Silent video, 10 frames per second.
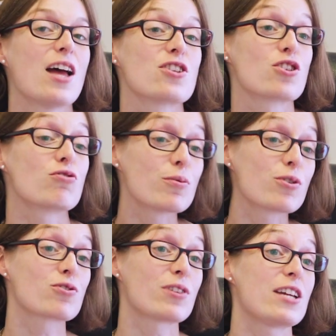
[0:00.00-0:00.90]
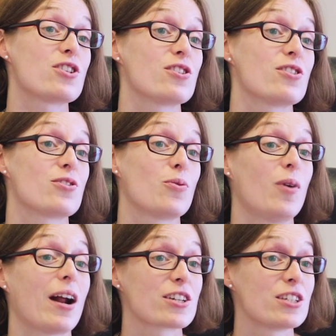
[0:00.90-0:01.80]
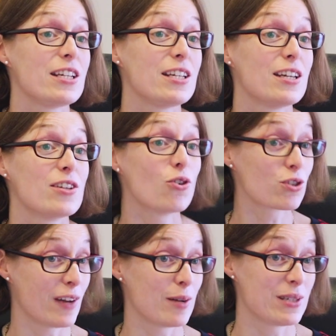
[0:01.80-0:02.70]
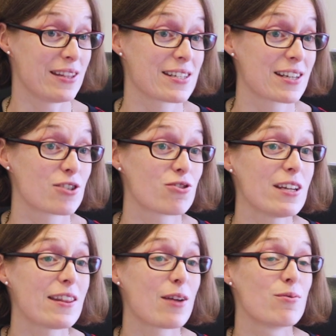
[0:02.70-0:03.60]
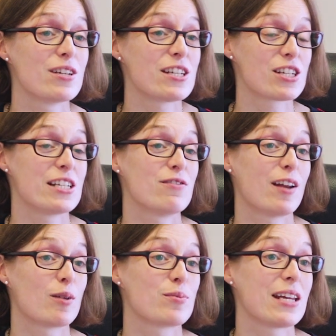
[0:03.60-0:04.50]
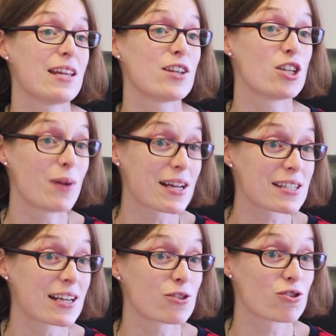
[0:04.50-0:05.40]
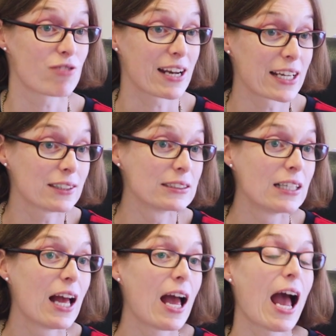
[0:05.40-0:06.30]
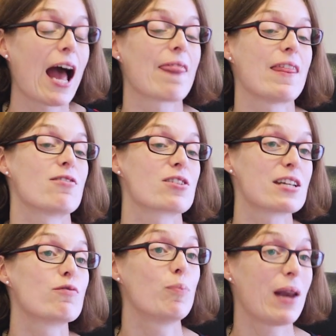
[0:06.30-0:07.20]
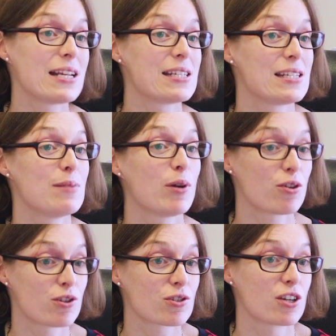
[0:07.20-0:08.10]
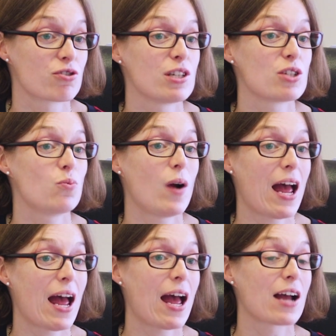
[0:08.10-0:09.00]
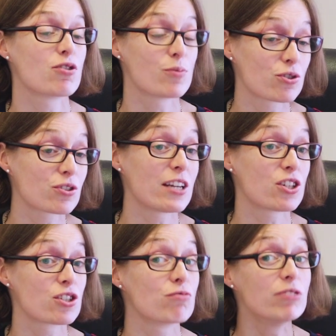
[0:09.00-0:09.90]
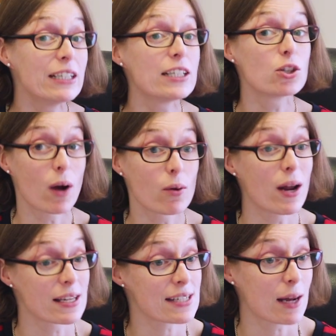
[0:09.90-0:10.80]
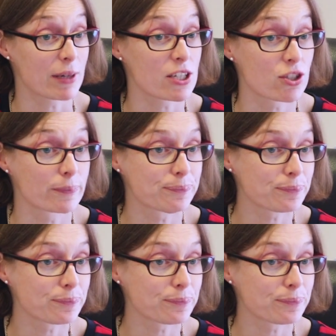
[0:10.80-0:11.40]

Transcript: So group consultations were actually not developed in this country. They were initially developed in the US and Australia. And there are several places in both those countries where group consultations are really quite well established.